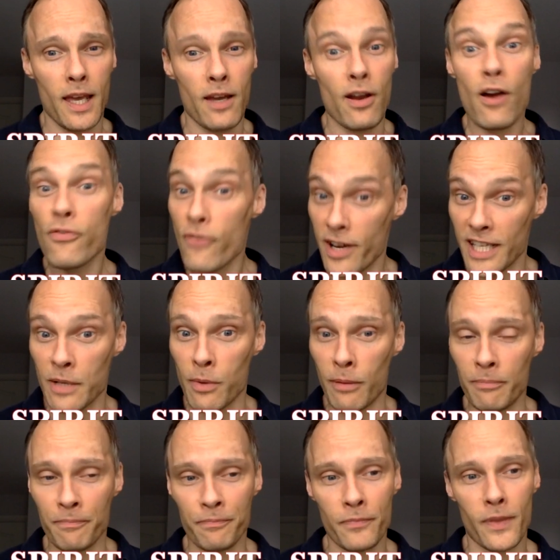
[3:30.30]
A friendly one.
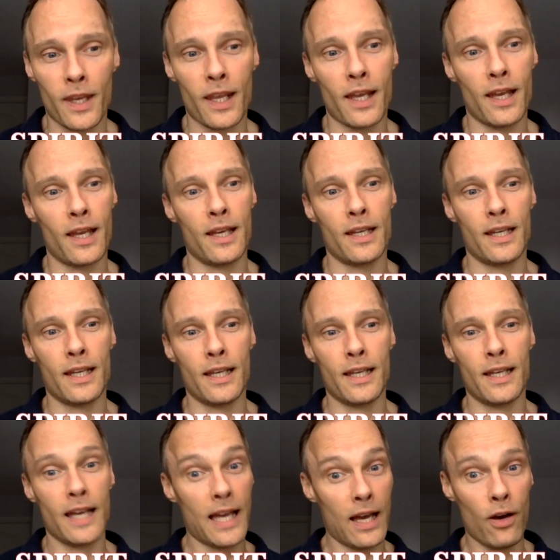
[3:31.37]

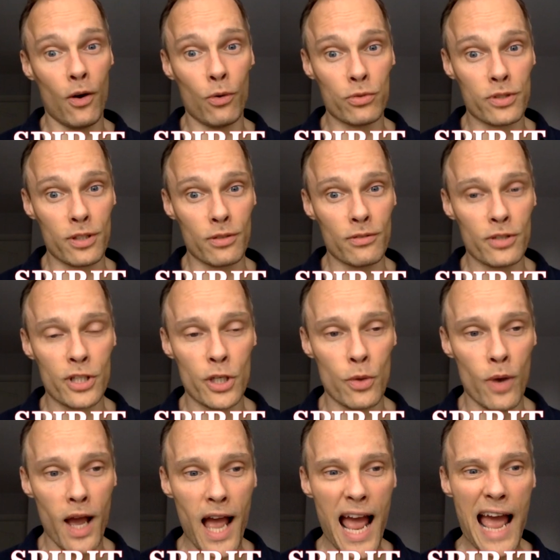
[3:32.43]
Also, you
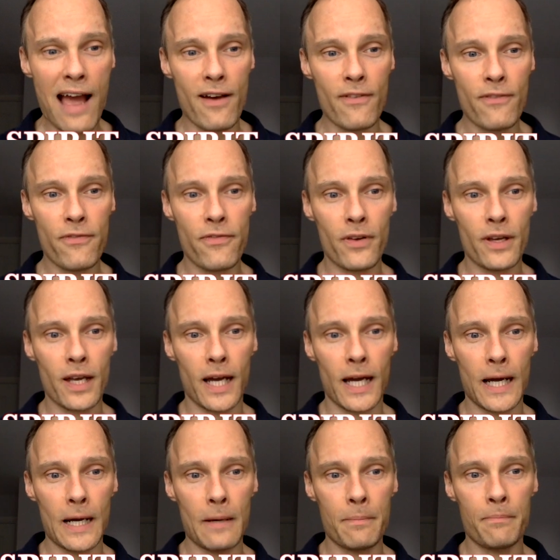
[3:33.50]
have
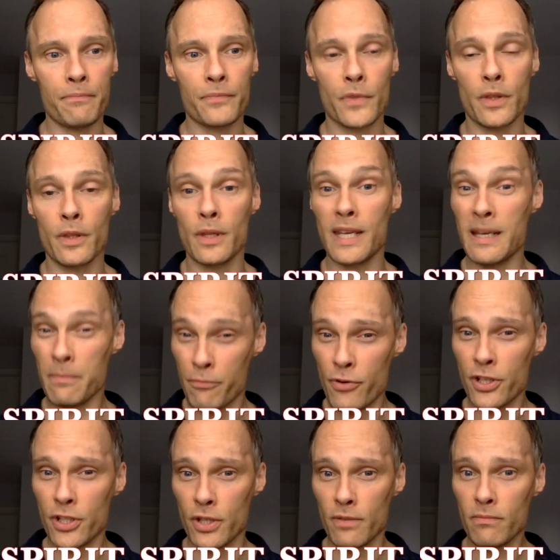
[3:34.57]
in
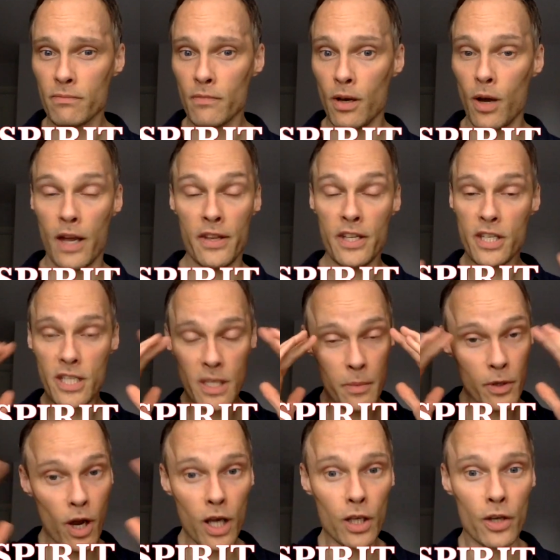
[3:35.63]
Britain, and this is something
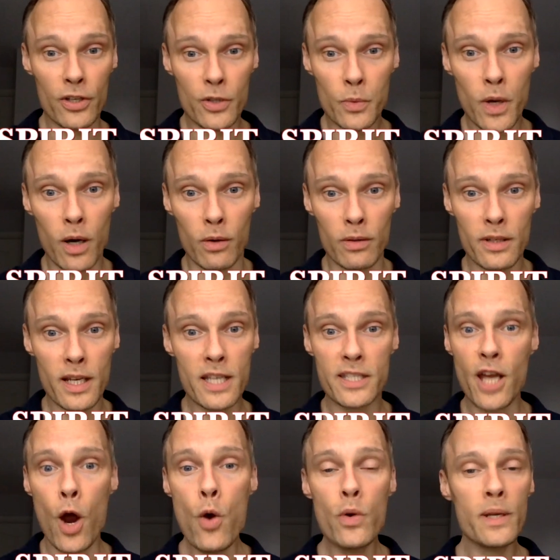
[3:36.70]
I learned as well, it's
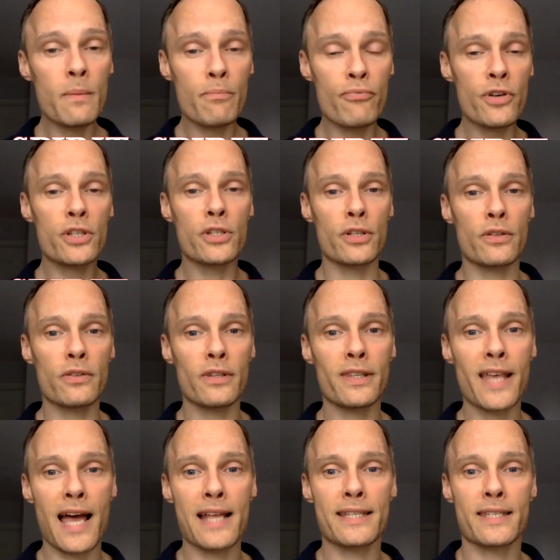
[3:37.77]
only in Britain
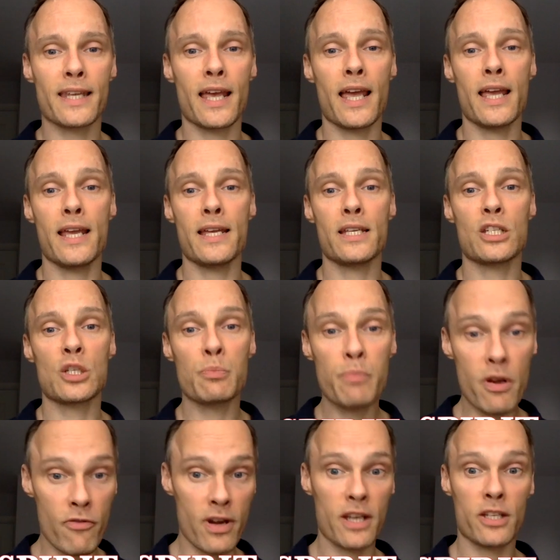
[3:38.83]
that a
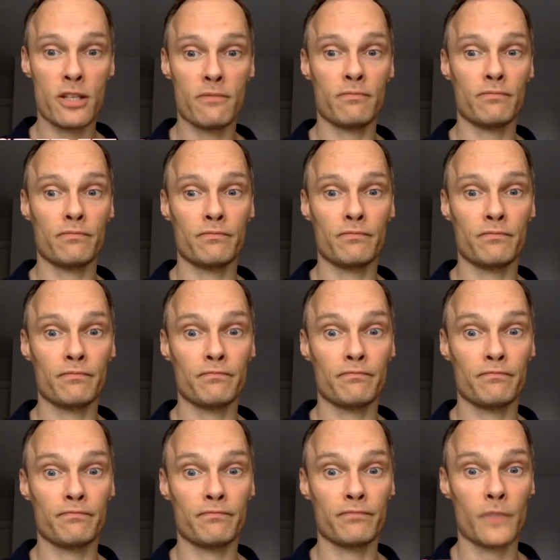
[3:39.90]
spirit,
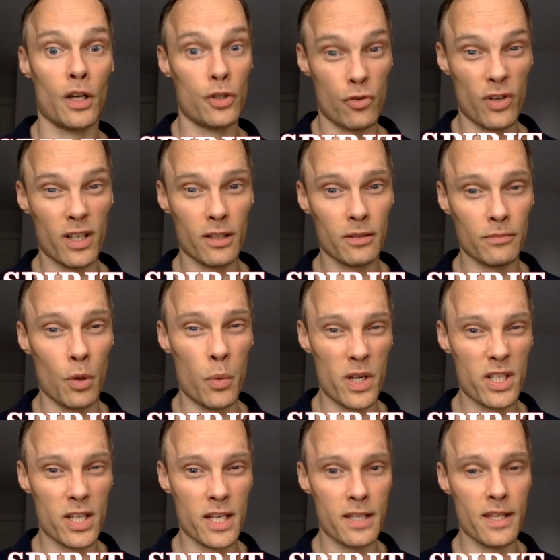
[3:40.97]
a drink, a
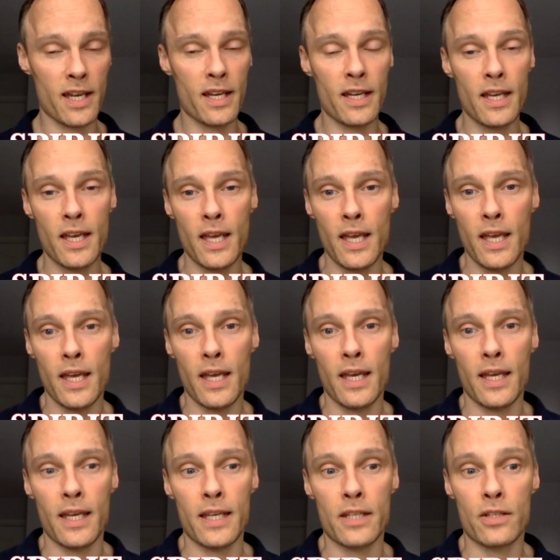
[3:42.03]
whiskey there,
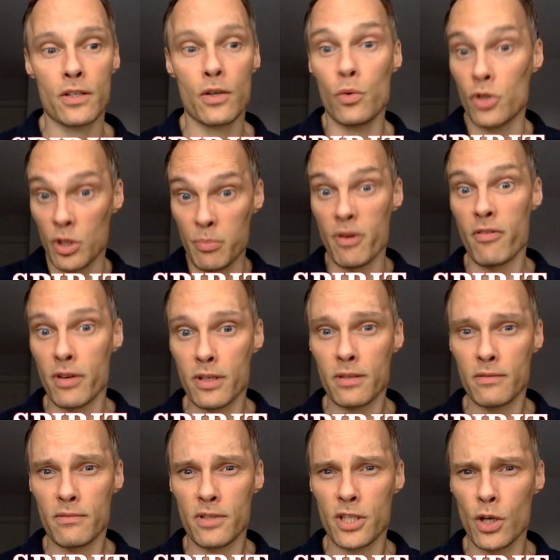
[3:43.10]
is called a spirit.
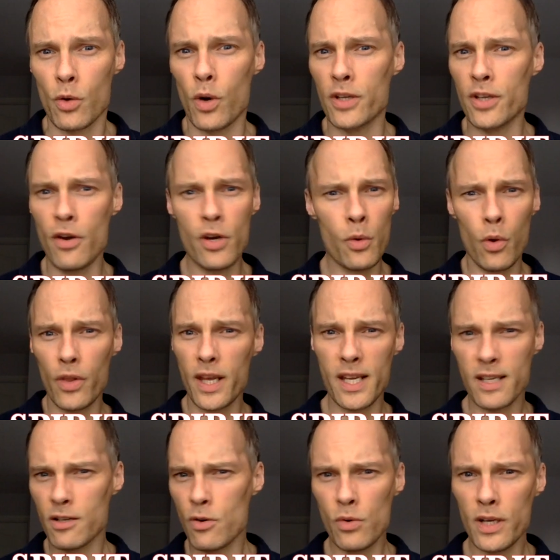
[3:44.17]
So I don't know what they
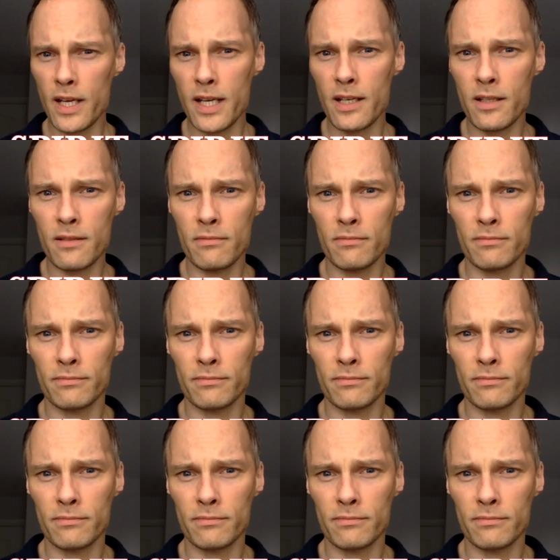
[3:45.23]
call it in